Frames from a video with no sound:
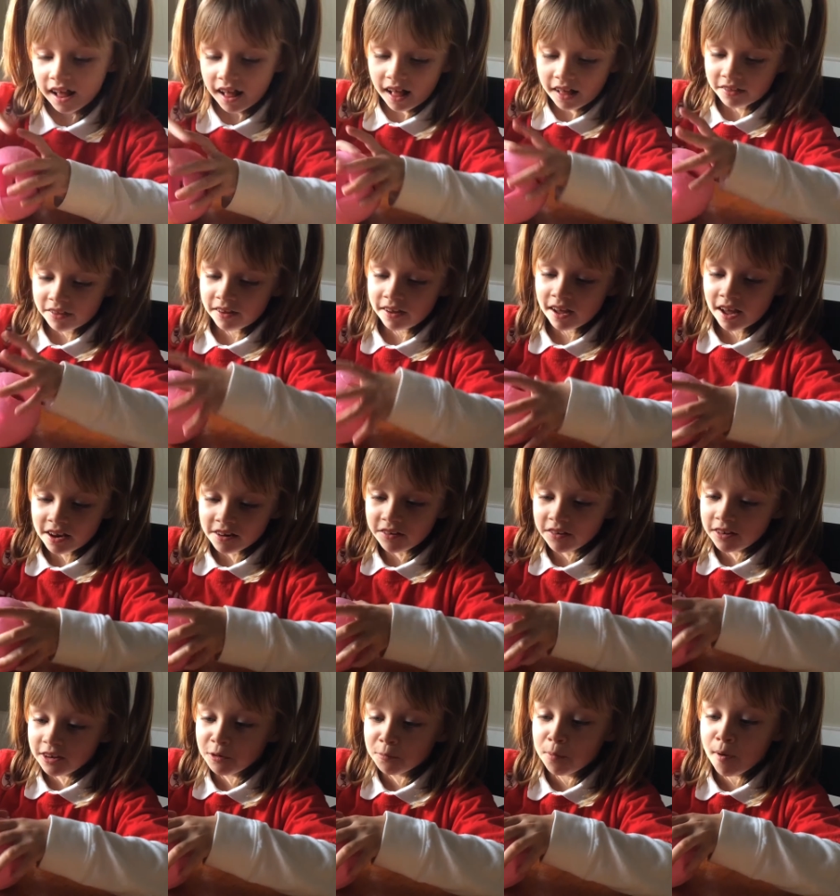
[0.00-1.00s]
At the end,
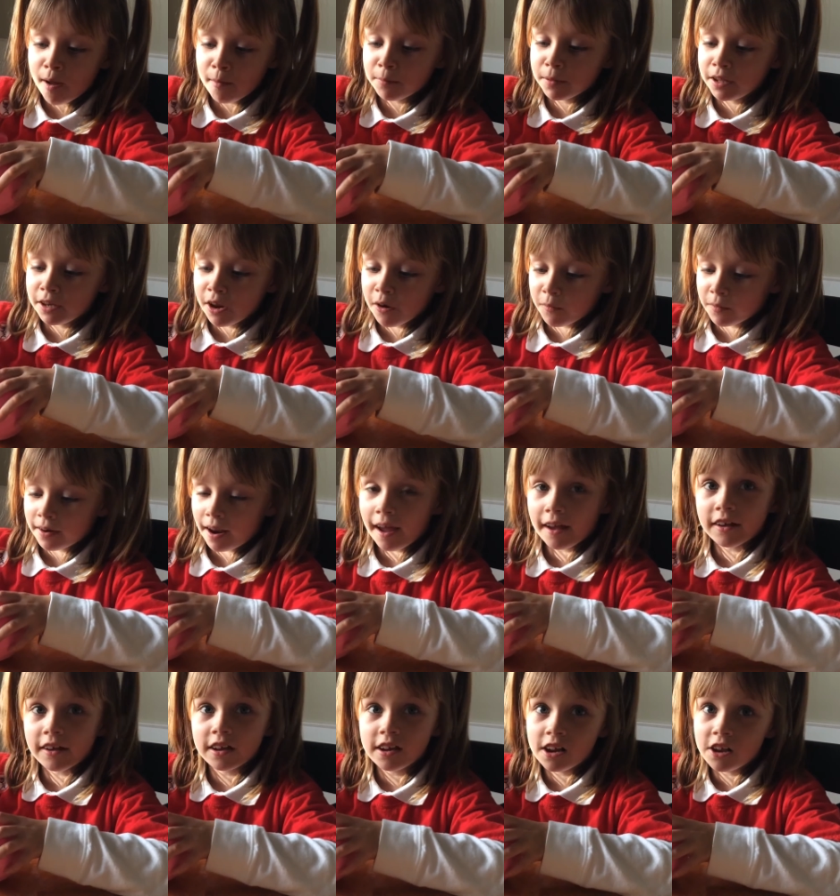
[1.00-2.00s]
you probably know what
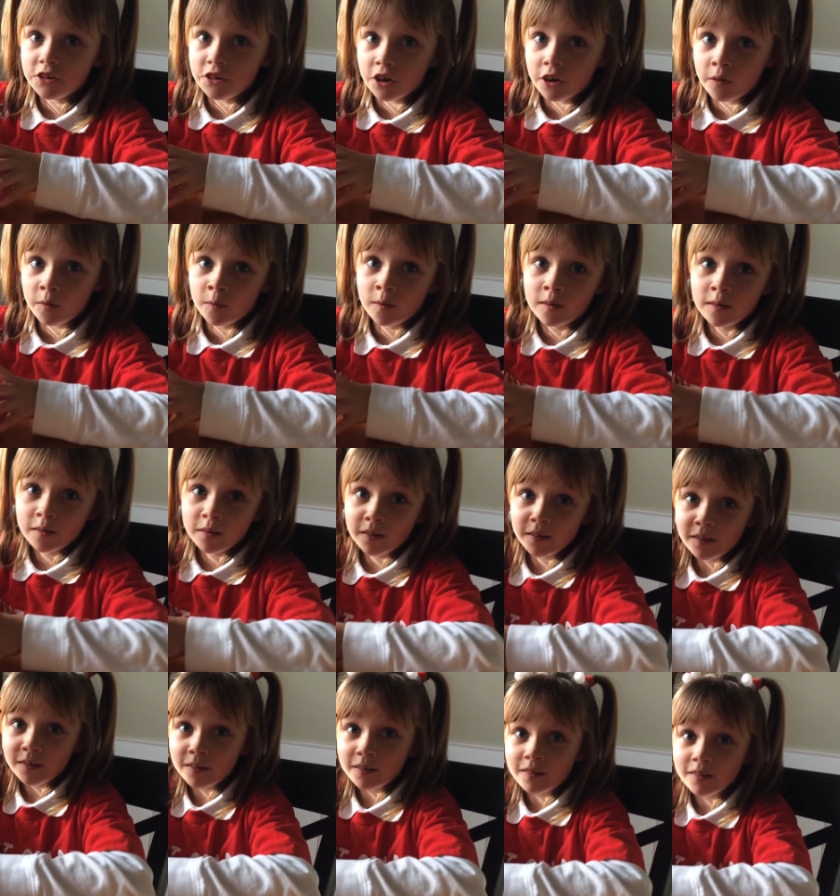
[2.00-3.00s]
I'm going to do.
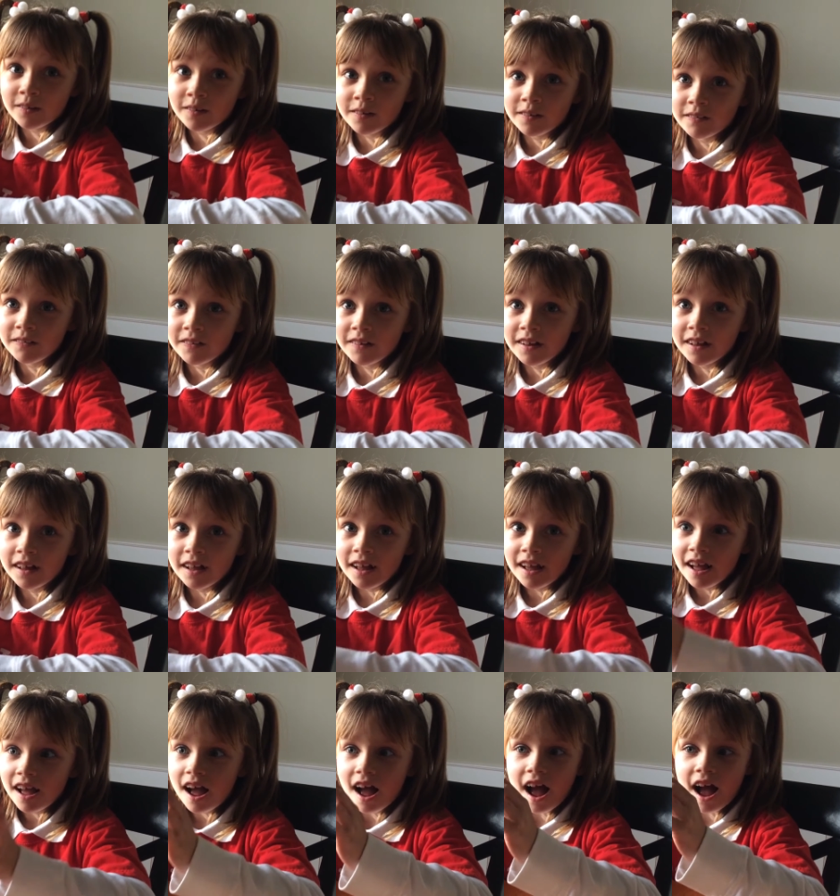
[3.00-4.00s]
What?
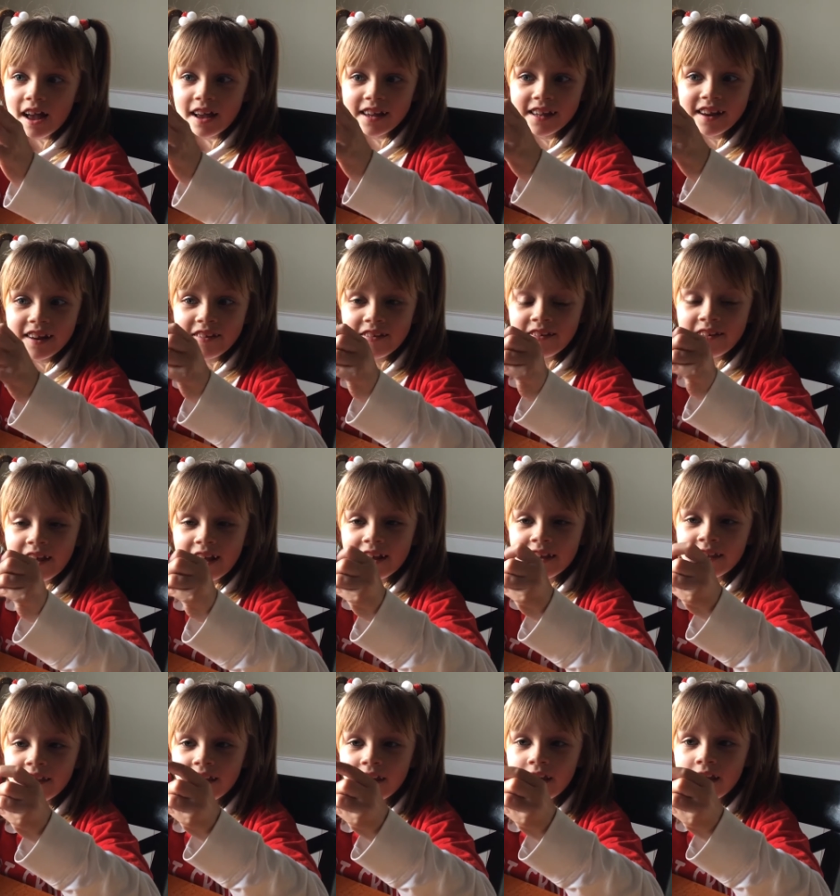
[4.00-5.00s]
I'm going to
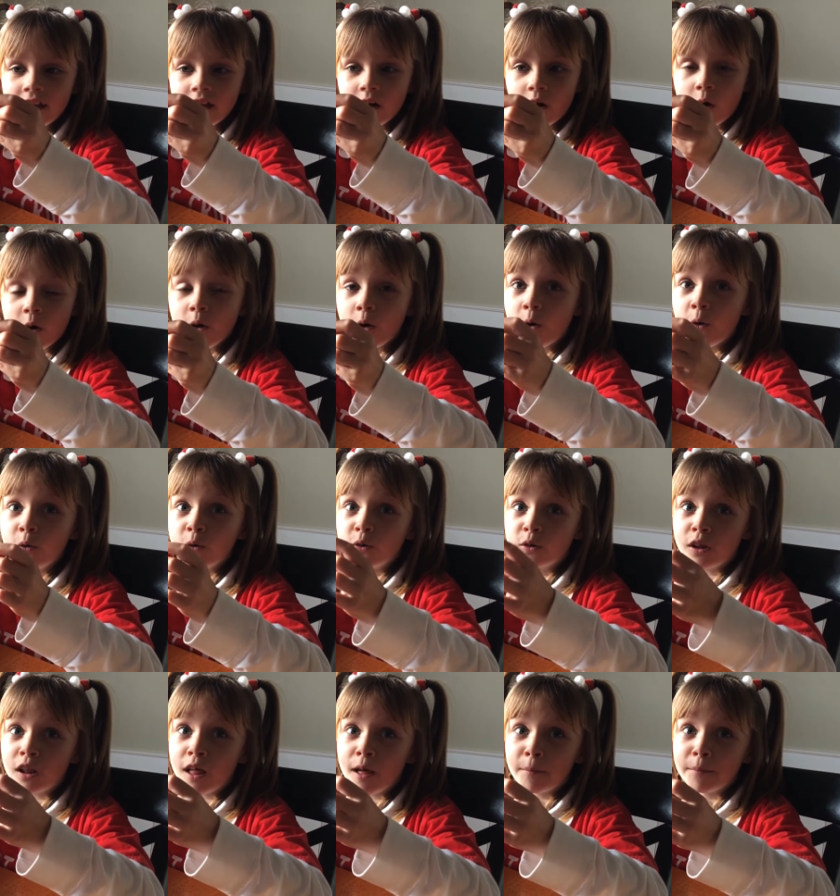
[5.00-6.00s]
sing the whole
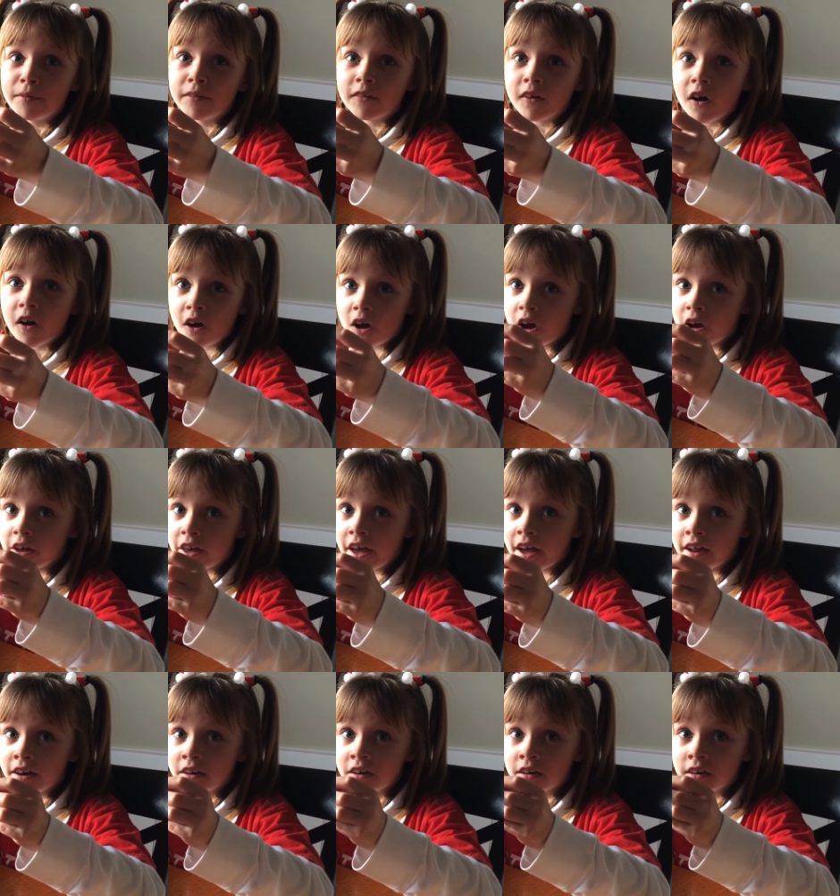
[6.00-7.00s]
club song
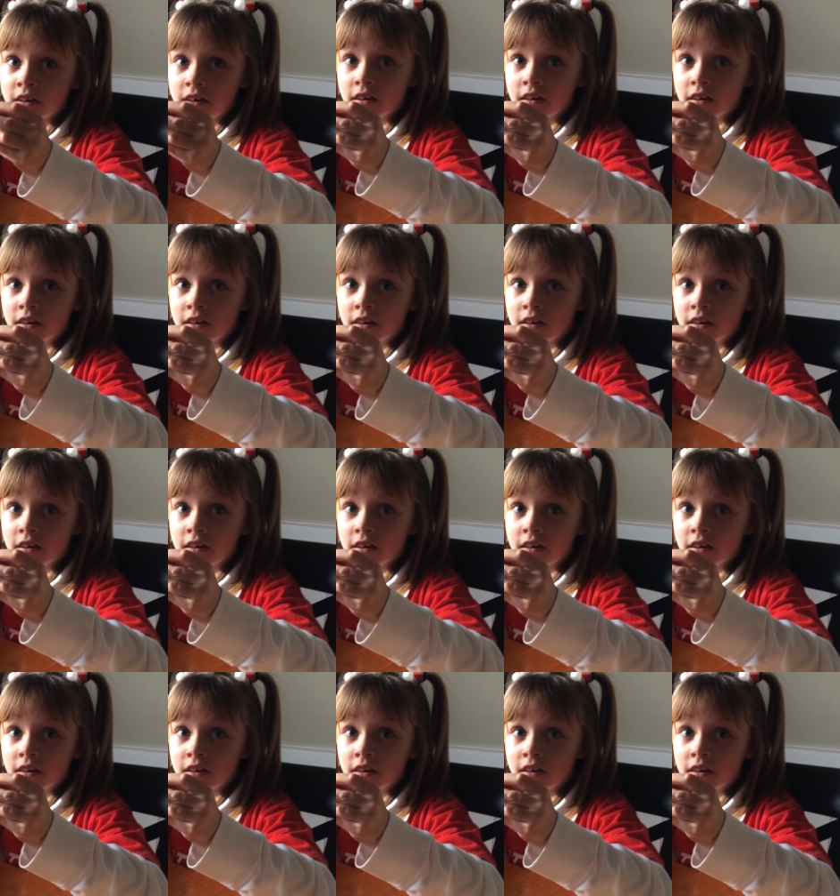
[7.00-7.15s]
again.